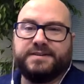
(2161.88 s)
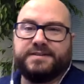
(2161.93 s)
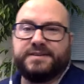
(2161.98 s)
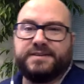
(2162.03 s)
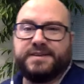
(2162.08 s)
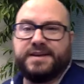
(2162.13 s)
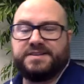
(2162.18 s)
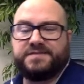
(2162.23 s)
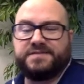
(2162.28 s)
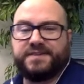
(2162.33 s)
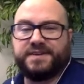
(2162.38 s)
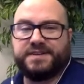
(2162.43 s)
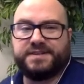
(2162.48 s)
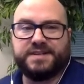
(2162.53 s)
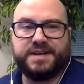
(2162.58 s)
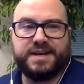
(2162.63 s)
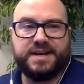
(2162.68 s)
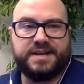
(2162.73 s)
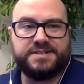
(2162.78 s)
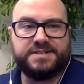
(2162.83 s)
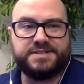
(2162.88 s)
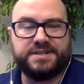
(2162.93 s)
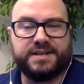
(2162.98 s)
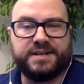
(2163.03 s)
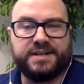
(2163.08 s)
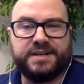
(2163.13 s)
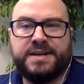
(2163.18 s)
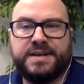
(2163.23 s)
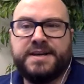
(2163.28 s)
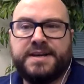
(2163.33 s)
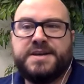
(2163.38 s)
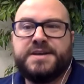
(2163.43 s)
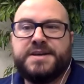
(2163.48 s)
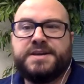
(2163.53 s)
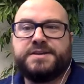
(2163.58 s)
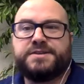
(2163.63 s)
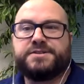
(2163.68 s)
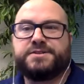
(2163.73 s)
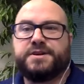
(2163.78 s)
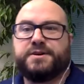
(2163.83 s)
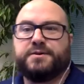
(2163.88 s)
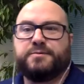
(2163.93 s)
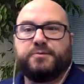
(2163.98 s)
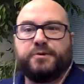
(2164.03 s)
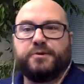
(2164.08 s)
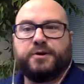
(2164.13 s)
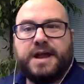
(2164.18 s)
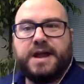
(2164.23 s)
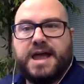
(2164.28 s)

That's fantastic. So we're